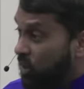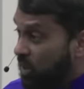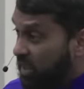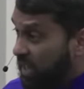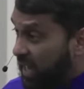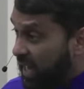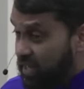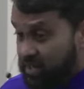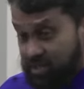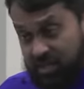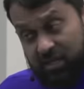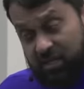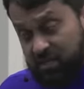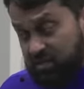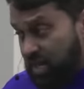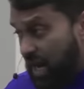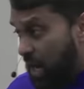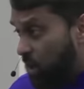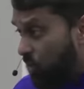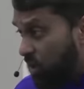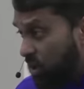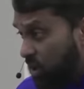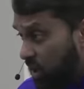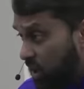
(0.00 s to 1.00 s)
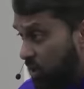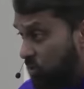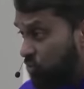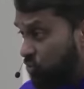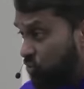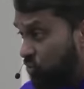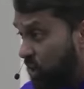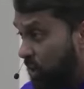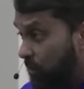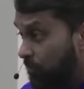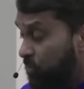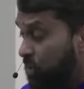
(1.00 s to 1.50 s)
land, it is our
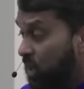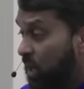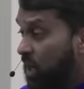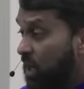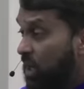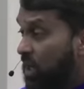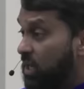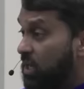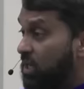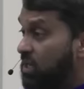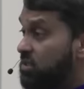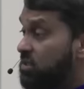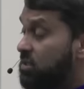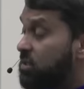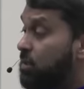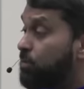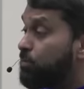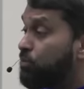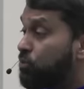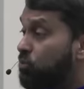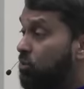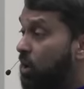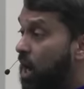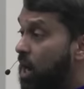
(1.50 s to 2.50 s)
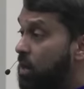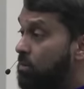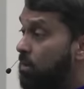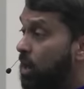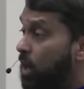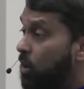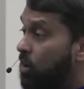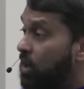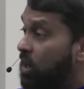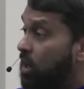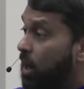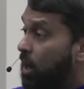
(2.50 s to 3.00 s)
country. It is the
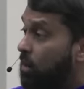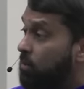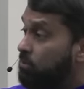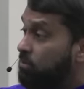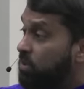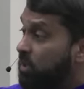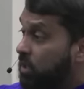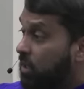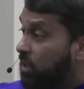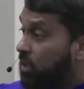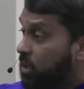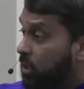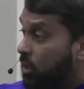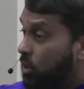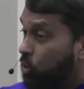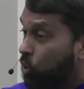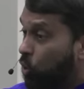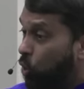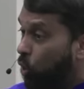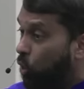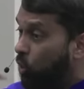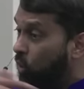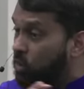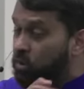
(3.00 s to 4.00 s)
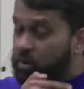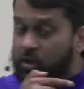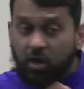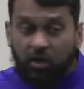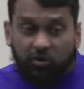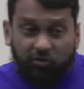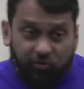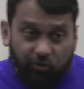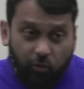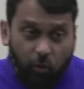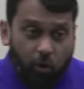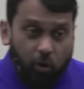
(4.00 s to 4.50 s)
primary umbilical cord
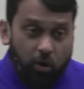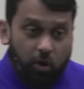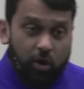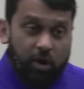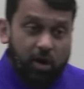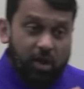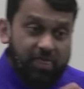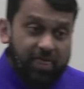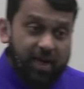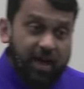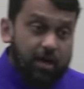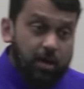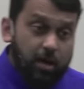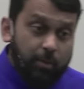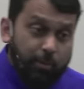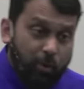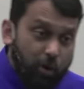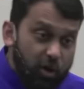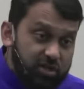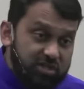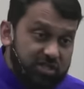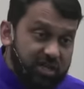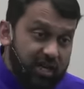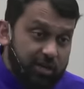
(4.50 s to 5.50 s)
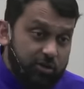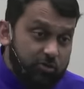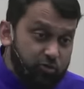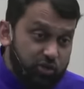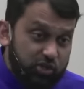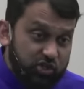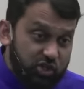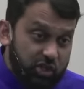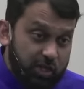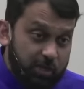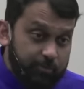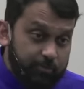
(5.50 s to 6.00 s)
for that apartheid
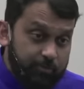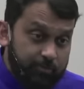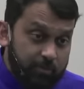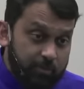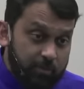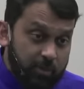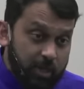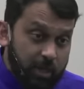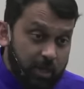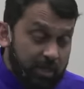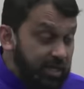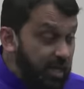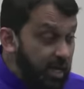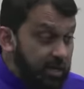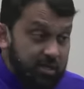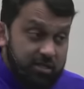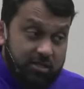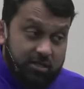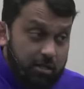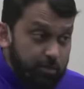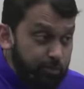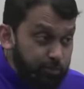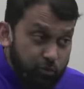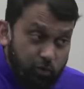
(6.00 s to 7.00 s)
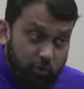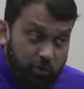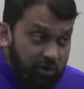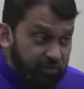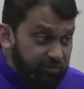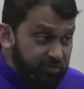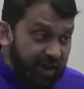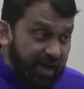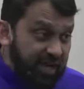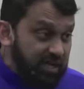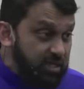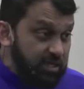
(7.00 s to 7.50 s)
regime. That is the brutal
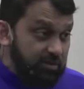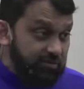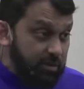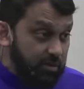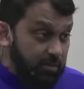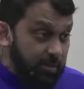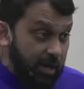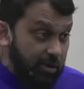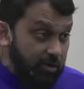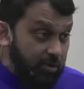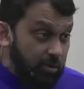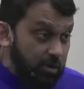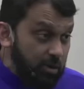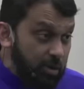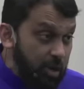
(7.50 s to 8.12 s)
fact of the matter.